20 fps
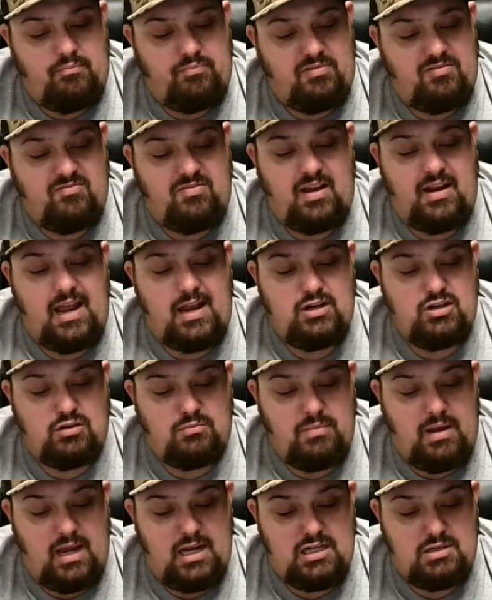Financial
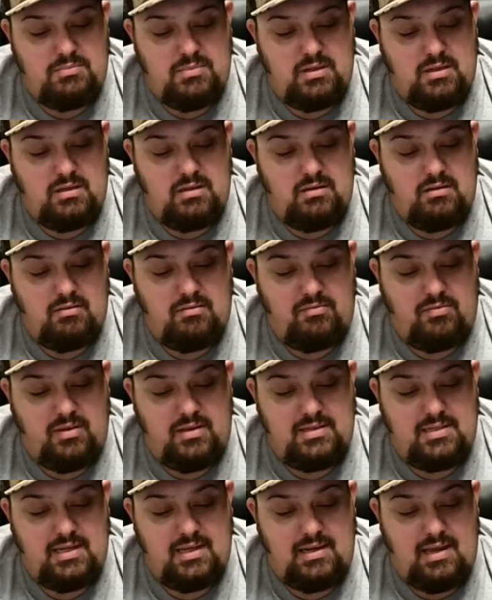management for the
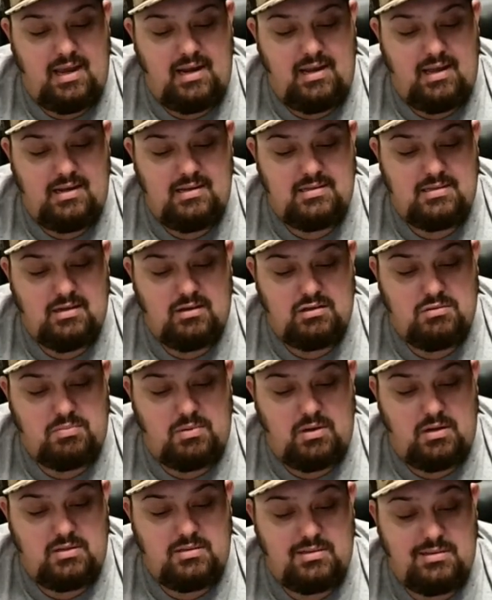1099
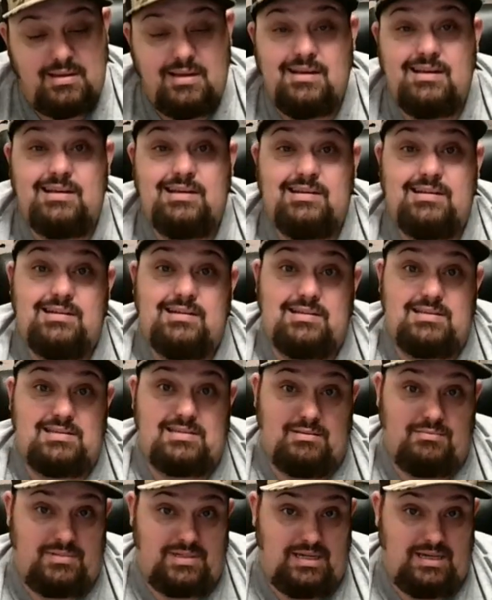salesperson.
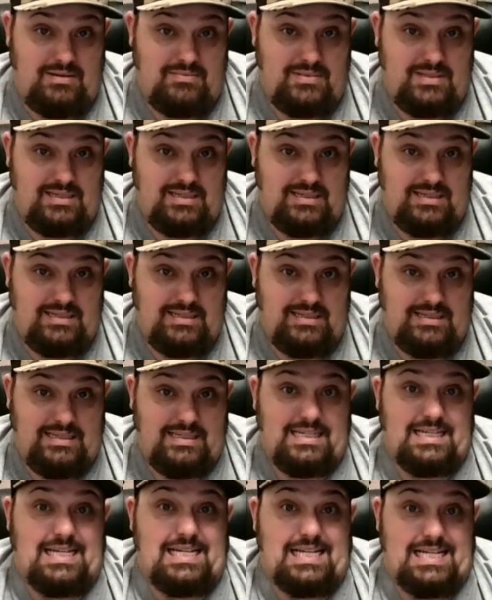Sometimes
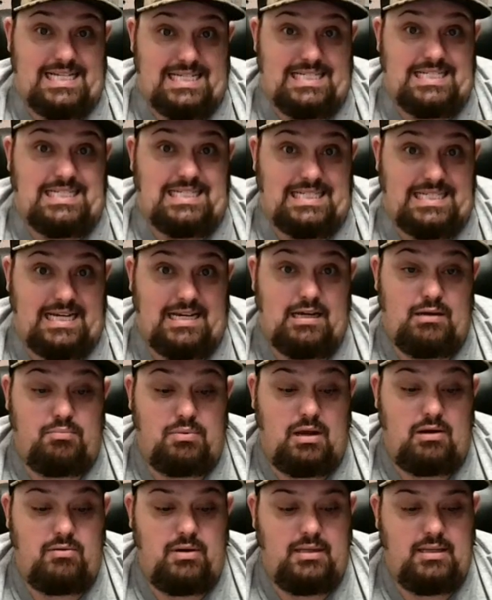I could
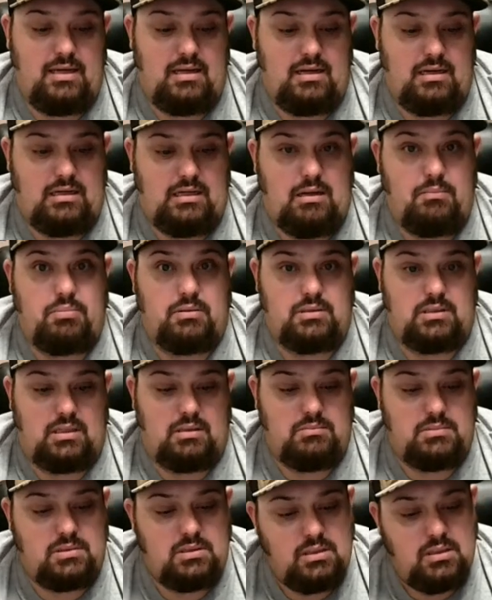probably read that a couple
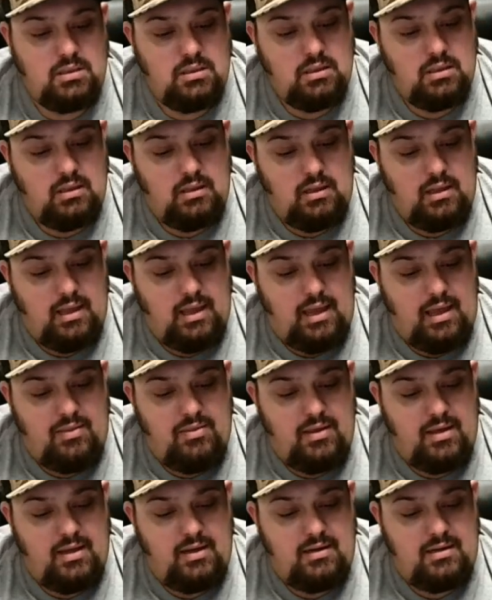times. And
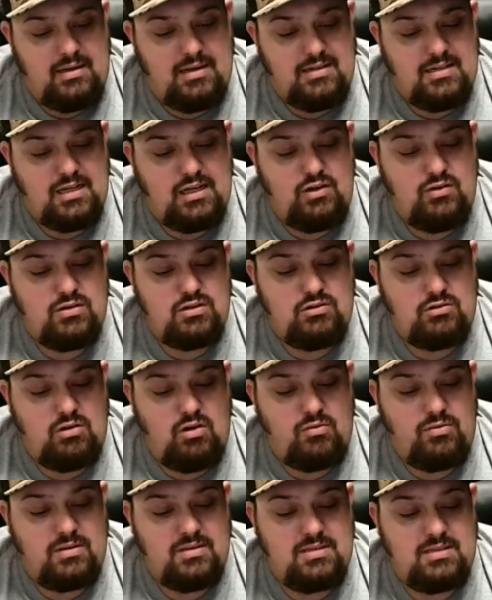then continuous
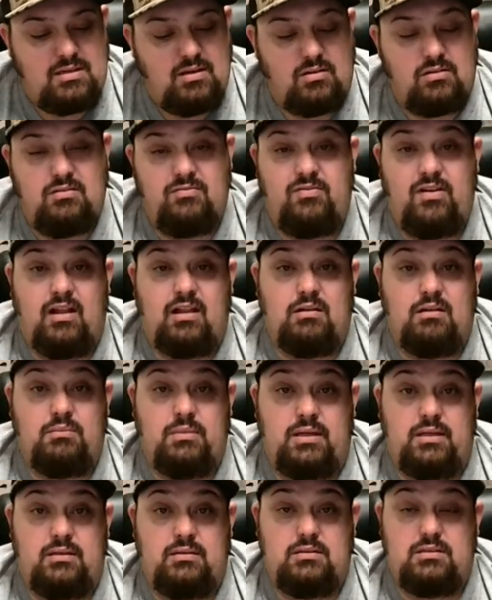growth and skill
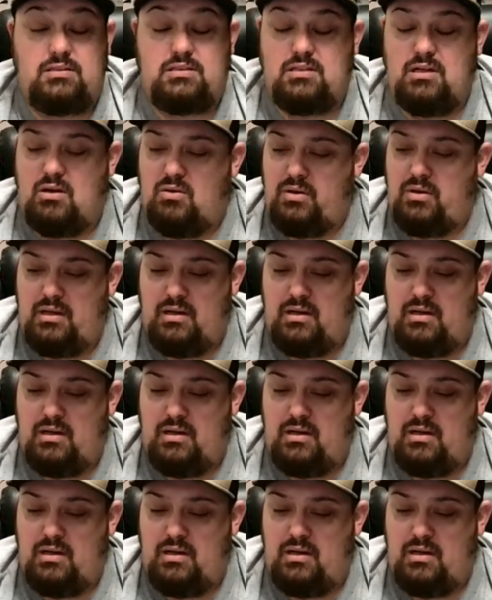development. So,